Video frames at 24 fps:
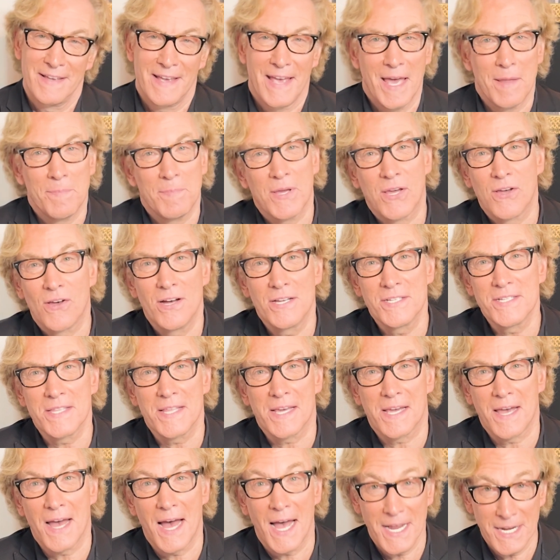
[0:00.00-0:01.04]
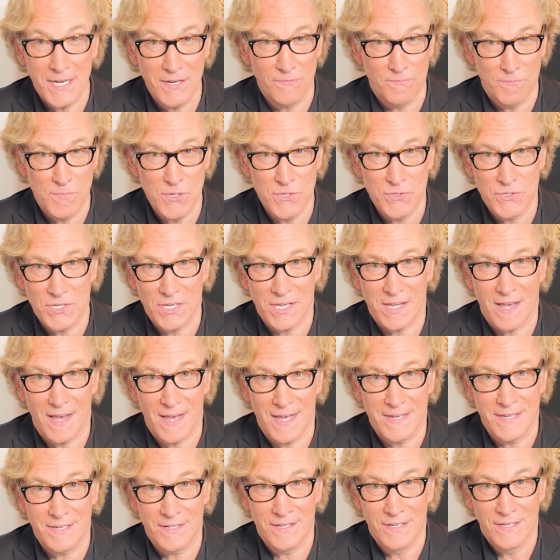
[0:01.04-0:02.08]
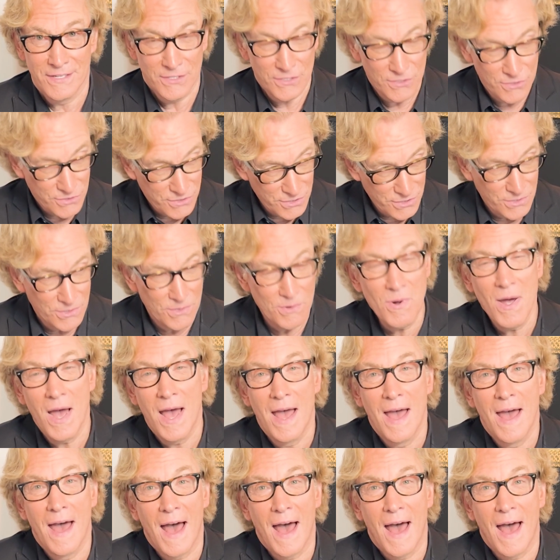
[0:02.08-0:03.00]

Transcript: and because of the kind of music I do,